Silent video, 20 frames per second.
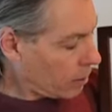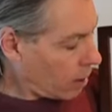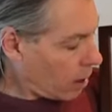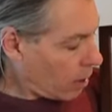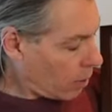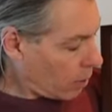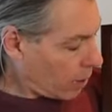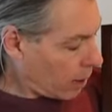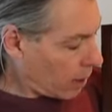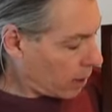
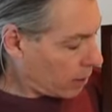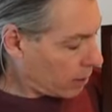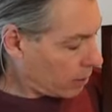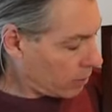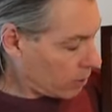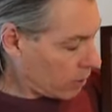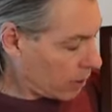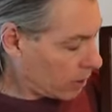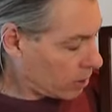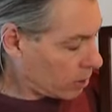Oh, and
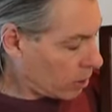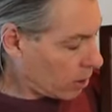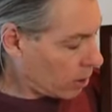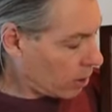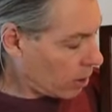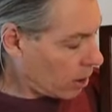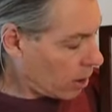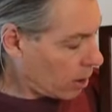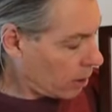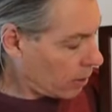so they
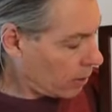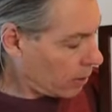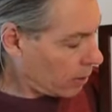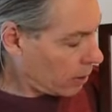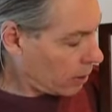start on